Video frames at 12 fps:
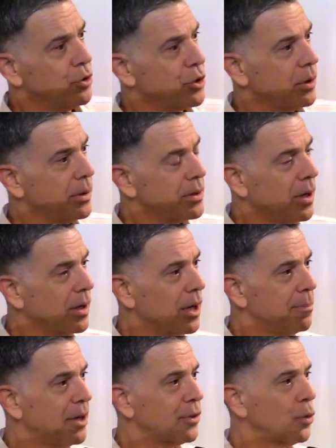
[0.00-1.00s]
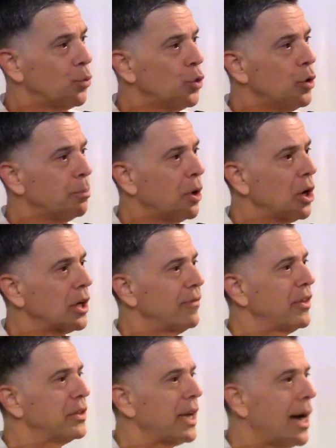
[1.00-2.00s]
you're generally talking about the root bark
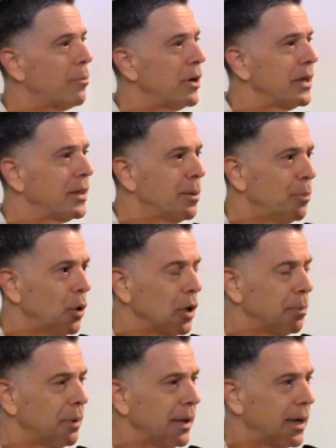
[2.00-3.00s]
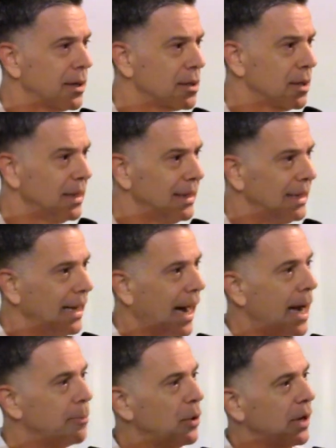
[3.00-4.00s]
of the Tabernanthe iboga plant. Yeah.
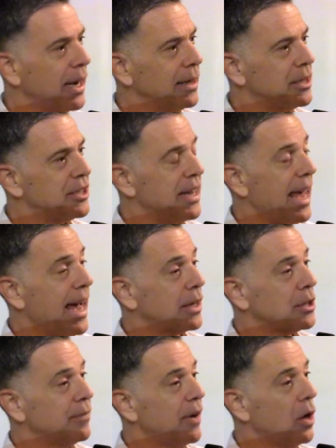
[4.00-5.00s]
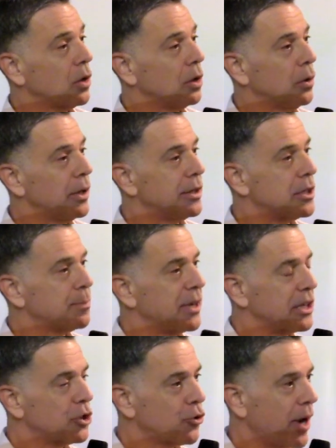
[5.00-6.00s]
Ibogaine is the active alkaloid that's been
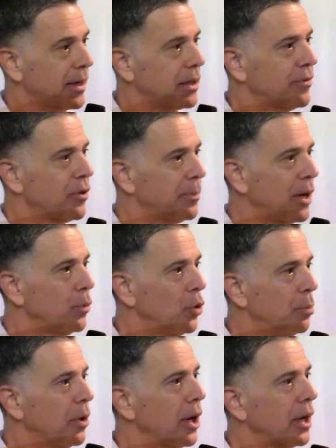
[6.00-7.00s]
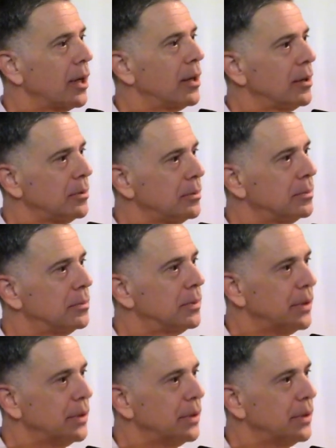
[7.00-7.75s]
extracted from that root bark. Extracted.